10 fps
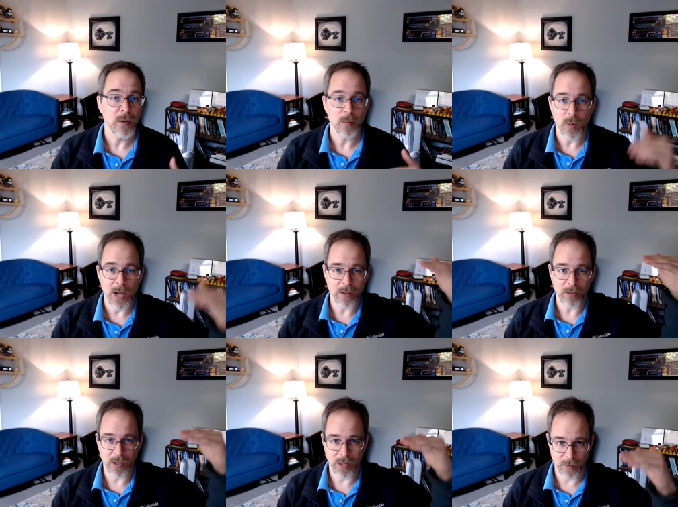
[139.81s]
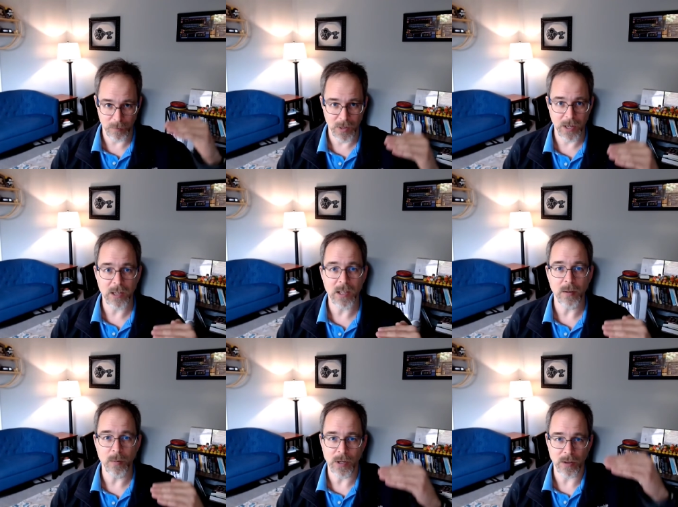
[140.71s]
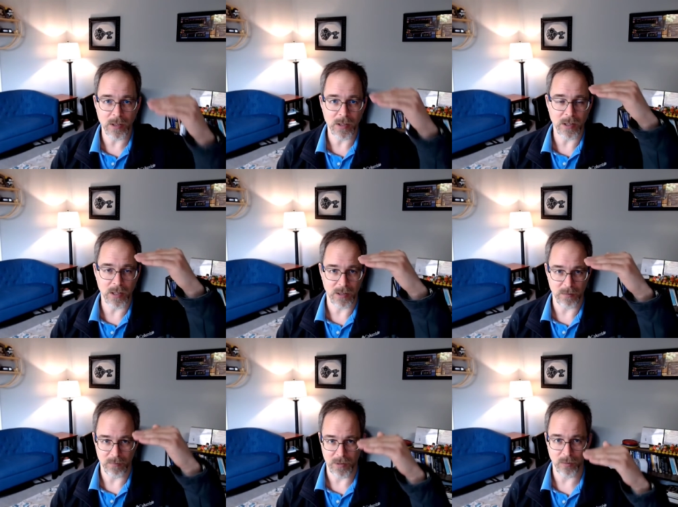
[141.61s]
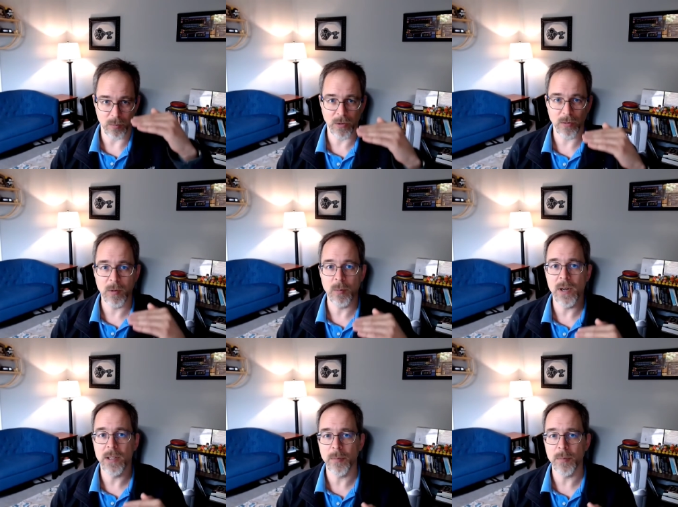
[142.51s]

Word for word: waxing and waning where the tic is worse for a while,